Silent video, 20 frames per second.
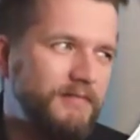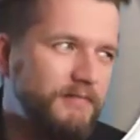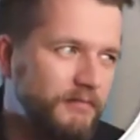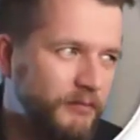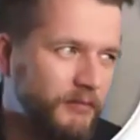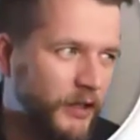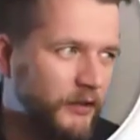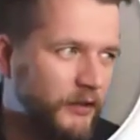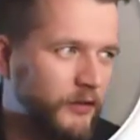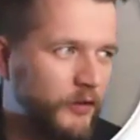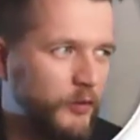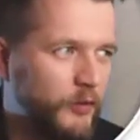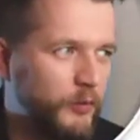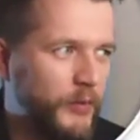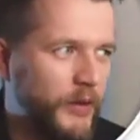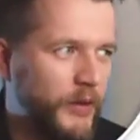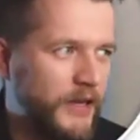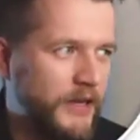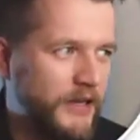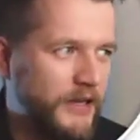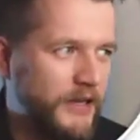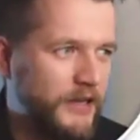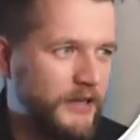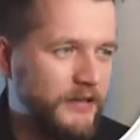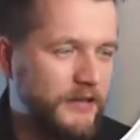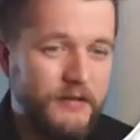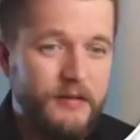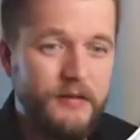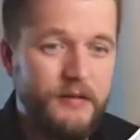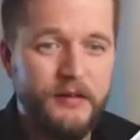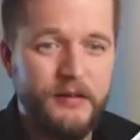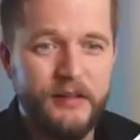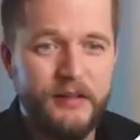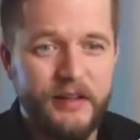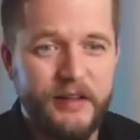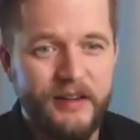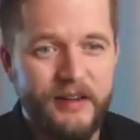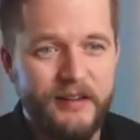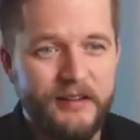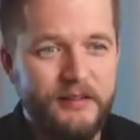Not too many,
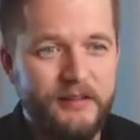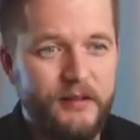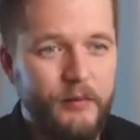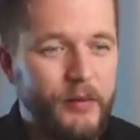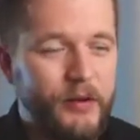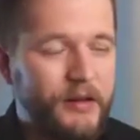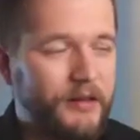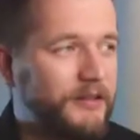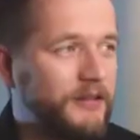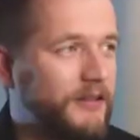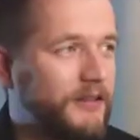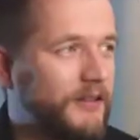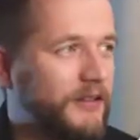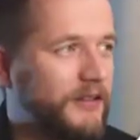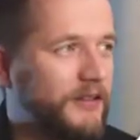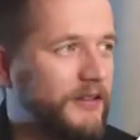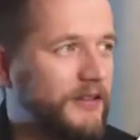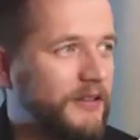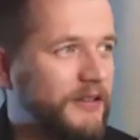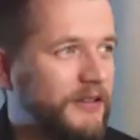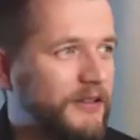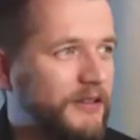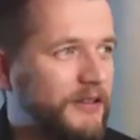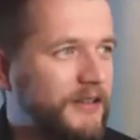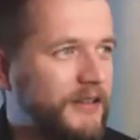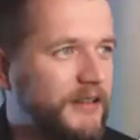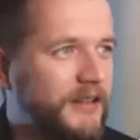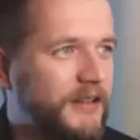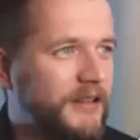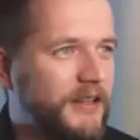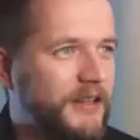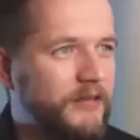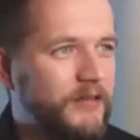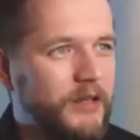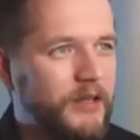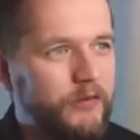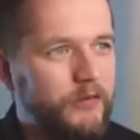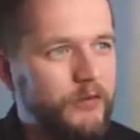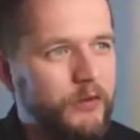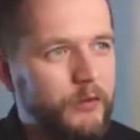yeah, but
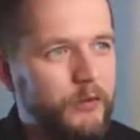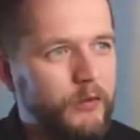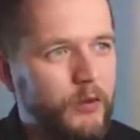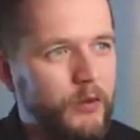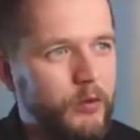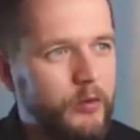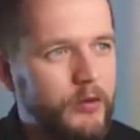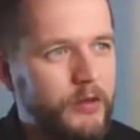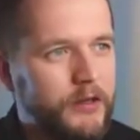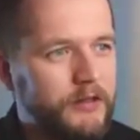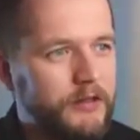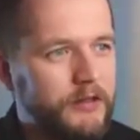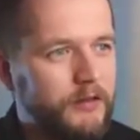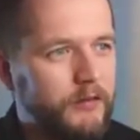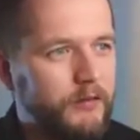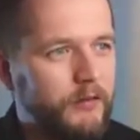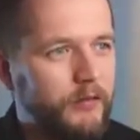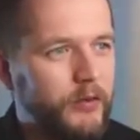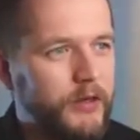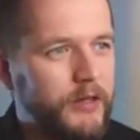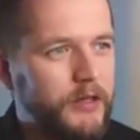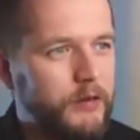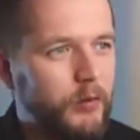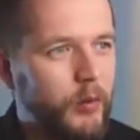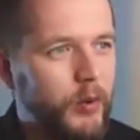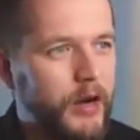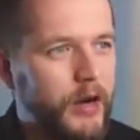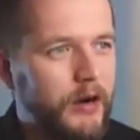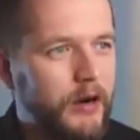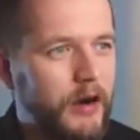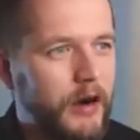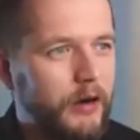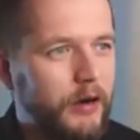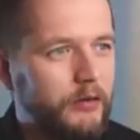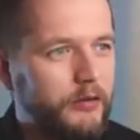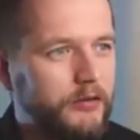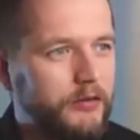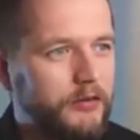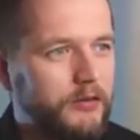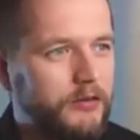even if you look in 3D
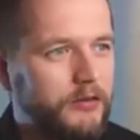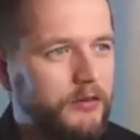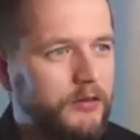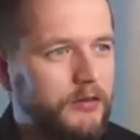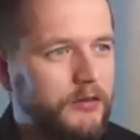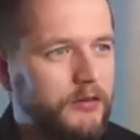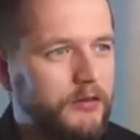Warehouse,